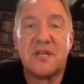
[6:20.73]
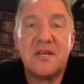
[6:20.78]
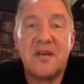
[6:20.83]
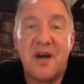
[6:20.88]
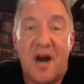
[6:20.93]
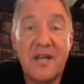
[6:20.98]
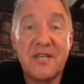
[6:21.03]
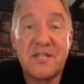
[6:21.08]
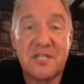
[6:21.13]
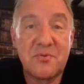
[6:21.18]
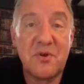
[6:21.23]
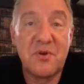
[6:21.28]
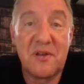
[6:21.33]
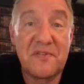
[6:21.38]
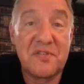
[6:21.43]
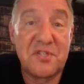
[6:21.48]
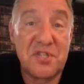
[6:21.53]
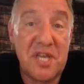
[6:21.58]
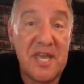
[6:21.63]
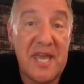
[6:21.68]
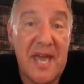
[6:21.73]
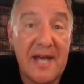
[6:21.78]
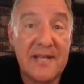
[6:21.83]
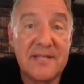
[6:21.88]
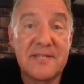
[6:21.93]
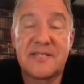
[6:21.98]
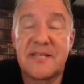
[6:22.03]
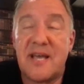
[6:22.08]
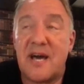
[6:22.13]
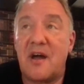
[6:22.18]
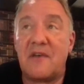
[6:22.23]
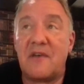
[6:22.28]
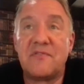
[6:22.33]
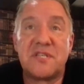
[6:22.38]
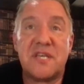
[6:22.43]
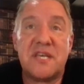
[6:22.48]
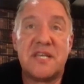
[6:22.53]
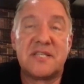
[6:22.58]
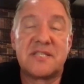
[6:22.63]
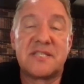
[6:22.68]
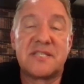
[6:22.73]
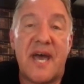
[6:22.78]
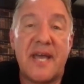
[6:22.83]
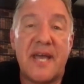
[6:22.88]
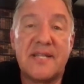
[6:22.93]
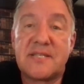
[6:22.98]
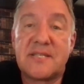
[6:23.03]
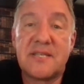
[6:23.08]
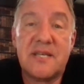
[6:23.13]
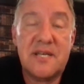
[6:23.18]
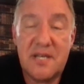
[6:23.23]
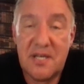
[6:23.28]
I used to work for GES, and obviously in the States,